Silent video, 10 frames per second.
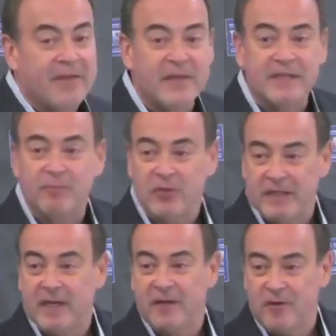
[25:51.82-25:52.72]
at this
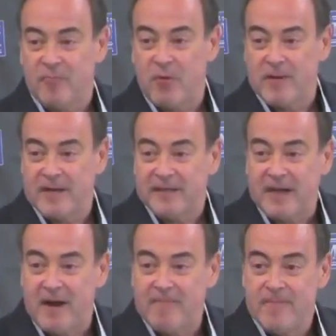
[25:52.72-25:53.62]
particular moment in
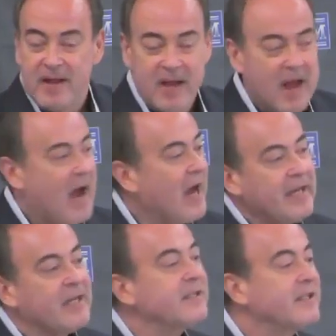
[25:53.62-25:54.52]
time.
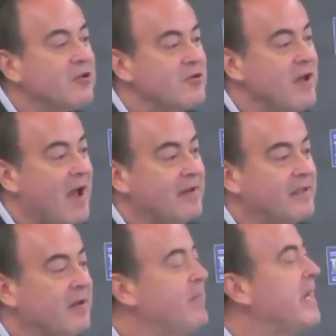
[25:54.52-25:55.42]
I consider
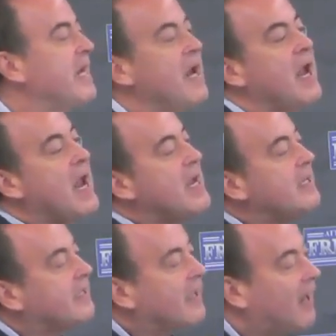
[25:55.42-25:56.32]
that to be
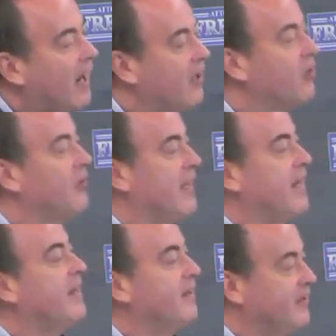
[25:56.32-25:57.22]

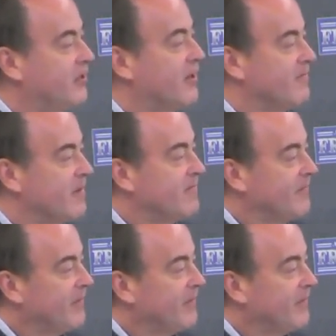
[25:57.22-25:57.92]
entirely illegitimate.